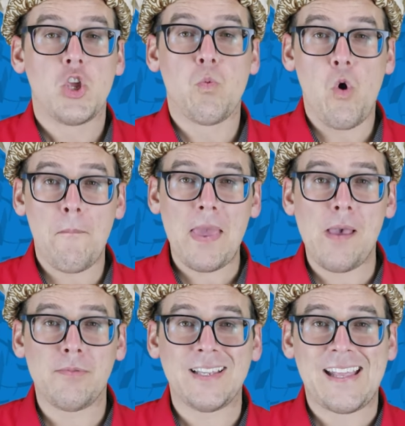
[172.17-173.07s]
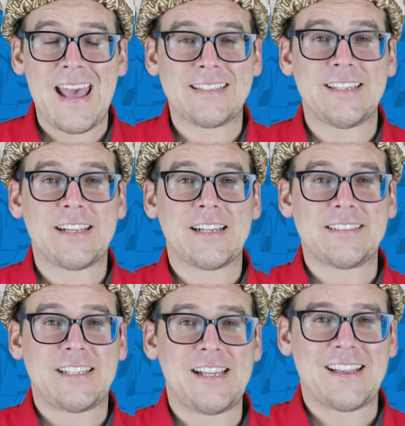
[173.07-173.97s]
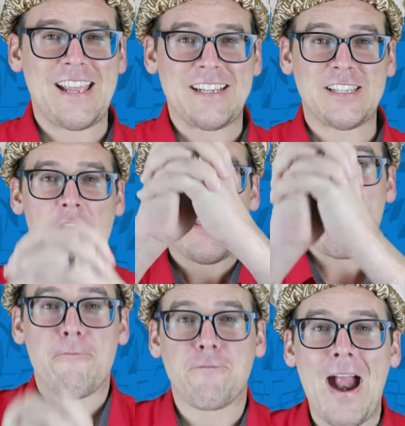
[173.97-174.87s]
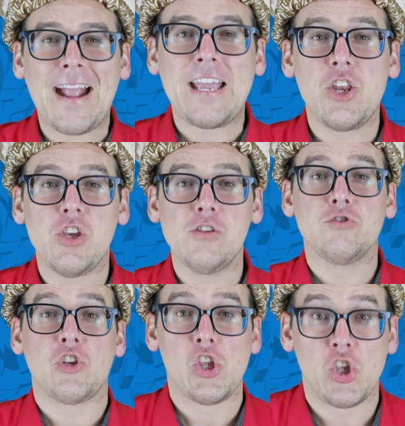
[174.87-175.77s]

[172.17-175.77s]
You won't be able to guess it, cause get this, they fracking use